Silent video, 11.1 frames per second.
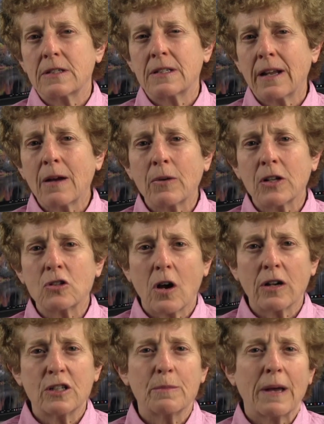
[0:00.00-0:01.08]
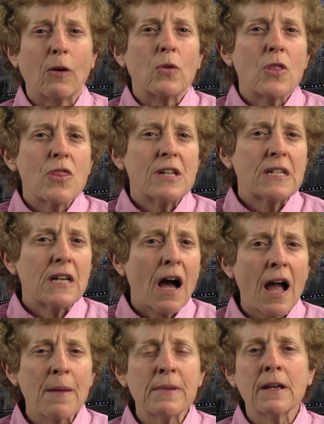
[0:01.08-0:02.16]
Today I want to talk to you about the
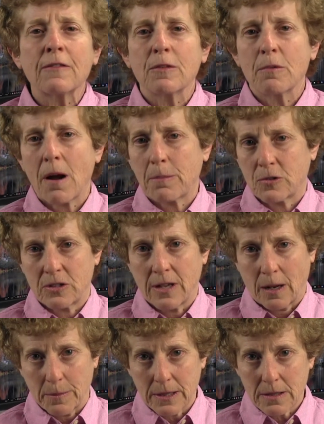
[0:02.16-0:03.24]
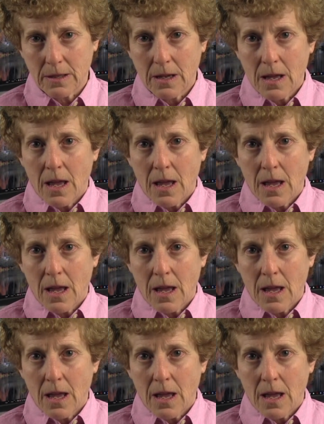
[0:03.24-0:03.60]
timing of a proper settlement.